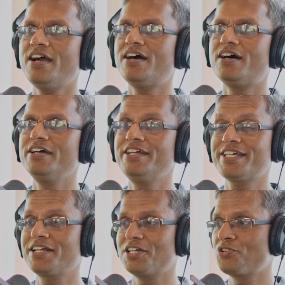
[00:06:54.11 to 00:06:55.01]
uh, it
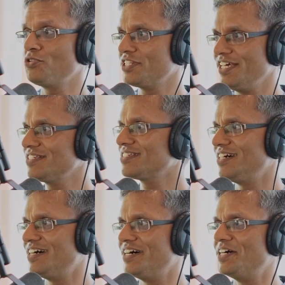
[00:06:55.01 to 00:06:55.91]
can control things.
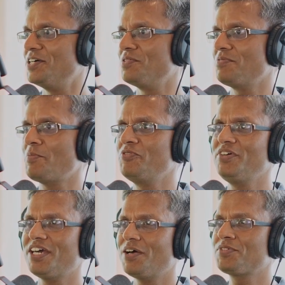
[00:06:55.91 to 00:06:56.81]
Uh, I mean,
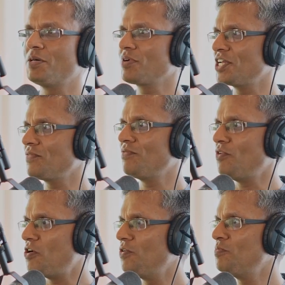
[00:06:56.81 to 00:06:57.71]
we have some kind of
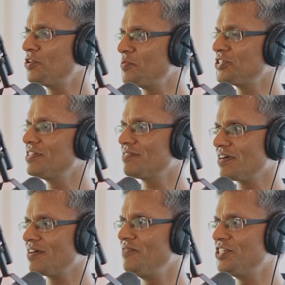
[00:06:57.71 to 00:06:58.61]
home automation,
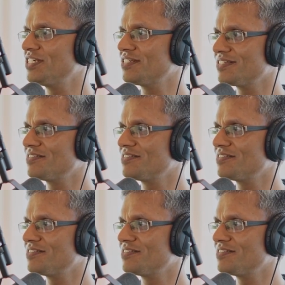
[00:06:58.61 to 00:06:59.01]
which is